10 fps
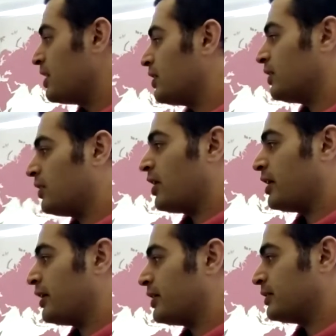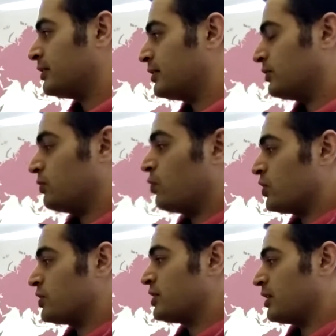like the
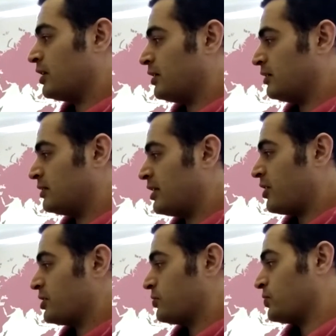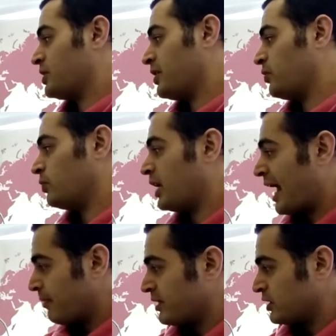words that are associated with
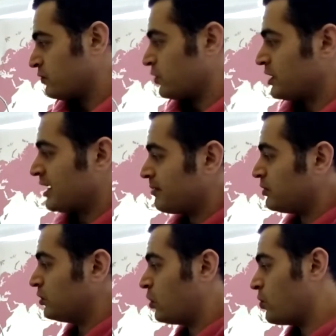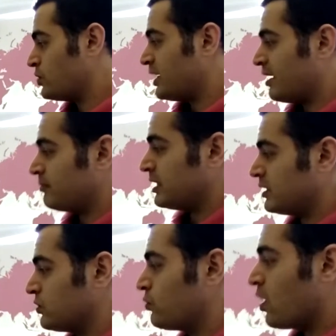ambience, for example, cozy
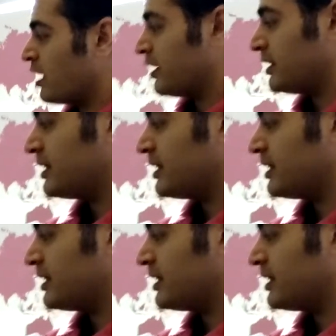ambience, quiet,